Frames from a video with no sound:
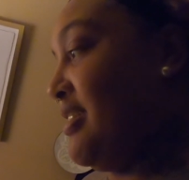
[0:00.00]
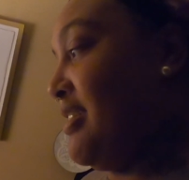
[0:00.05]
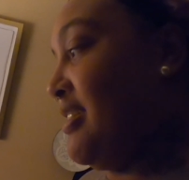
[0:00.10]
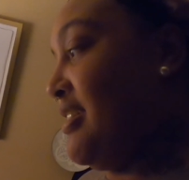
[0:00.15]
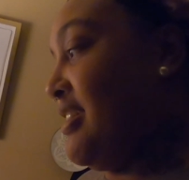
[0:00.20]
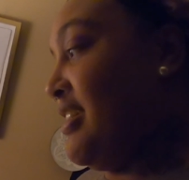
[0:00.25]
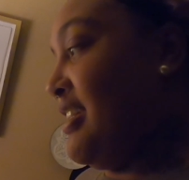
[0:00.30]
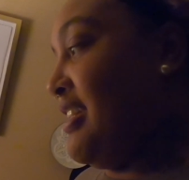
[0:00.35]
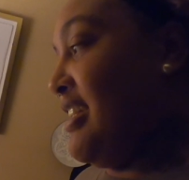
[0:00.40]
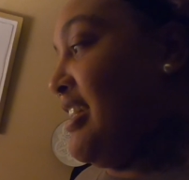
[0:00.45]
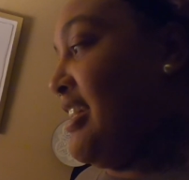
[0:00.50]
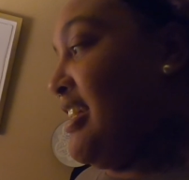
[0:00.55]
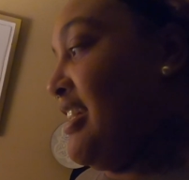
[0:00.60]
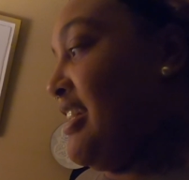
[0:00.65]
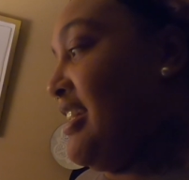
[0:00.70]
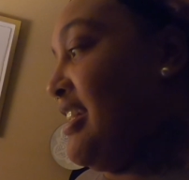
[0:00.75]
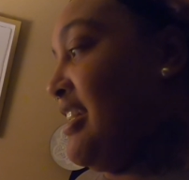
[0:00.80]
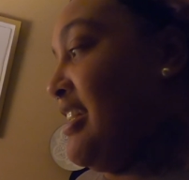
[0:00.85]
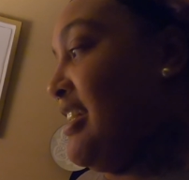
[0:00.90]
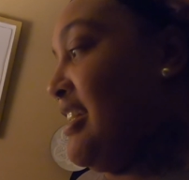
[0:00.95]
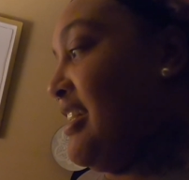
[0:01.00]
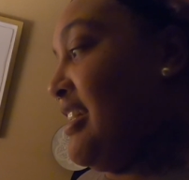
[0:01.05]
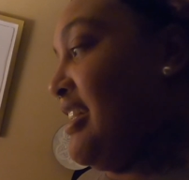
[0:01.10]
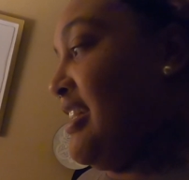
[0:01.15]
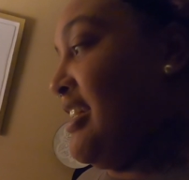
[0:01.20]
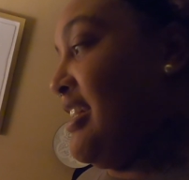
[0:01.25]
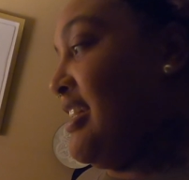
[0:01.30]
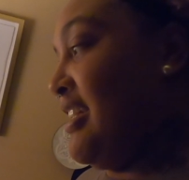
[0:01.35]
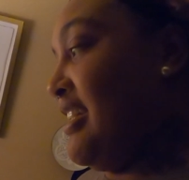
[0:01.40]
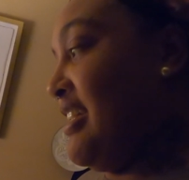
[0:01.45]

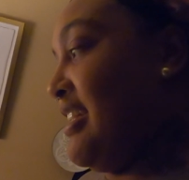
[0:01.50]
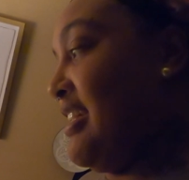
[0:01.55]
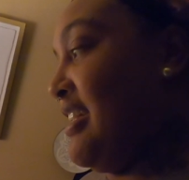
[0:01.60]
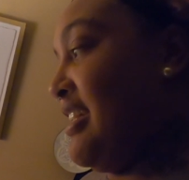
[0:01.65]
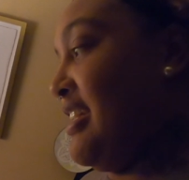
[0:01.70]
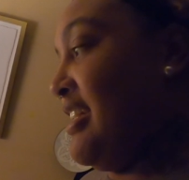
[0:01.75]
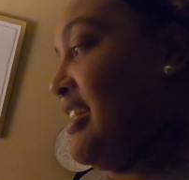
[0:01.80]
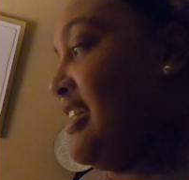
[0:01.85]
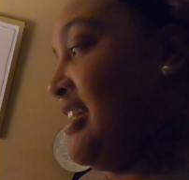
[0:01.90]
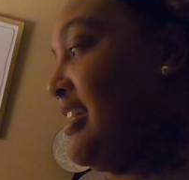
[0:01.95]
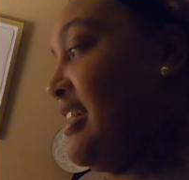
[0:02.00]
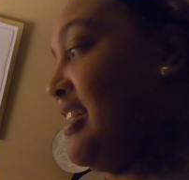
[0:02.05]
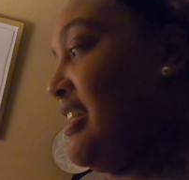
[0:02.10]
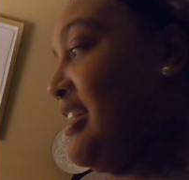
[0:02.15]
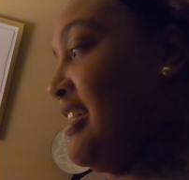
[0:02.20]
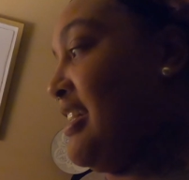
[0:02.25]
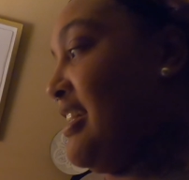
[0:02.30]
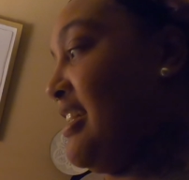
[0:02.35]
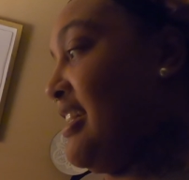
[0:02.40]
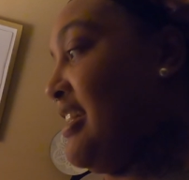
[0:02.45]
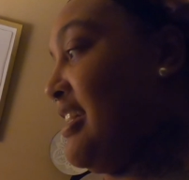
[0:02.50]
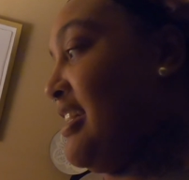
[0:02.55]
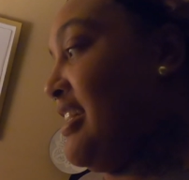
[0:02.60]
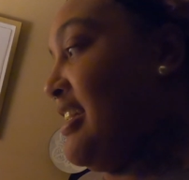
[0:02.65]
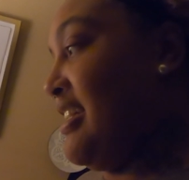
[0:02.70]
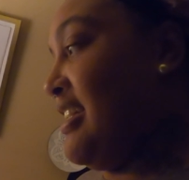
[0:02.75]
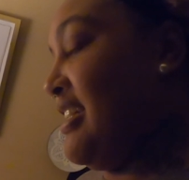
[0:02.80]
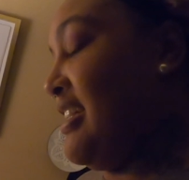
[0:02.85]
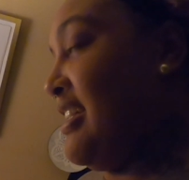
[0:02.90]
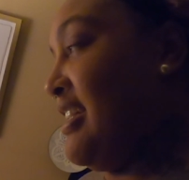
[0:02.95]

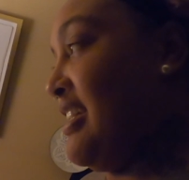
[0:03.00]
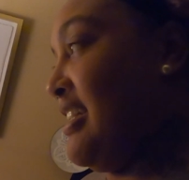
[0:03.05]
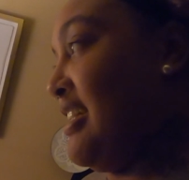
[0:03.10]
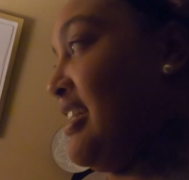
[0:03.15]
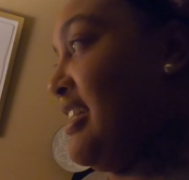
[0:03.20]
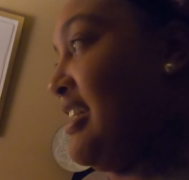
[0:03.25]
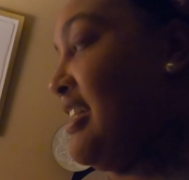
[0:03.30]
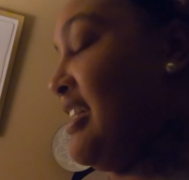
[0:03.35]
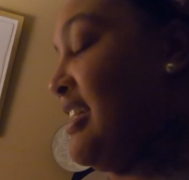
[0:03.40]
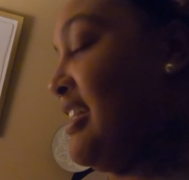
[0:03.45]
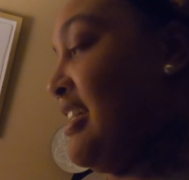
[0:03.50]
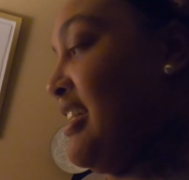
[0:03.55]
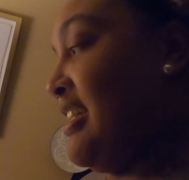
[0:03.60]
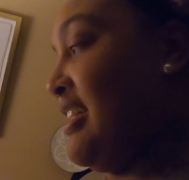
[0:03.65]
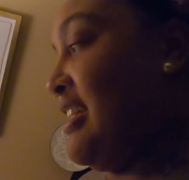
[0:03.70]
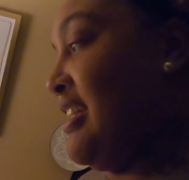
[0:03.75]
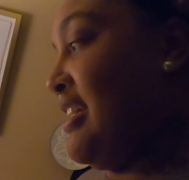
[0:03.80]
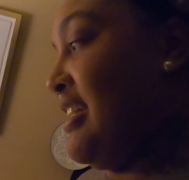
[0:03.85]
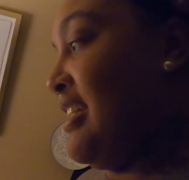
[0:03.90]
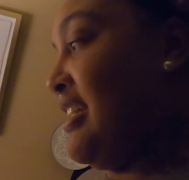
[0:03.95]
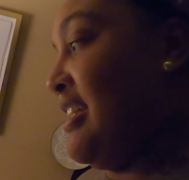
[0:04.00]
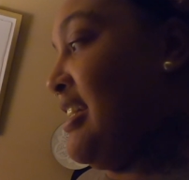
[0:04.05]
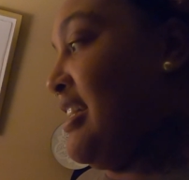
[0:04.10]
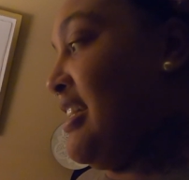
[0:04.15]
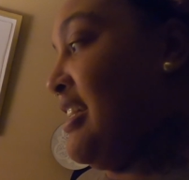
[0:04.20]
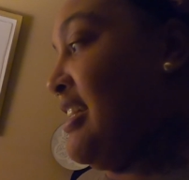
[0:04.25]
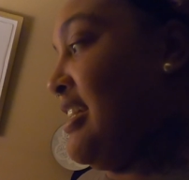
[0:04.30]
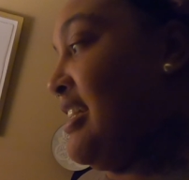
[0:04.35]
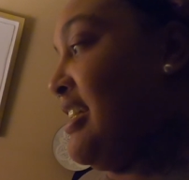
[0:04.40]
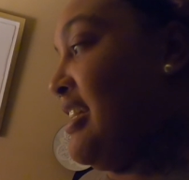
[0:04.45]

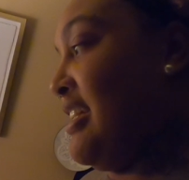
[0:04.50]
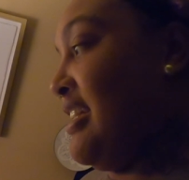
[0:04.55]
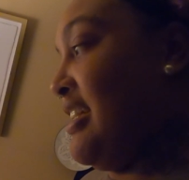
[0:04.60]
[no speech]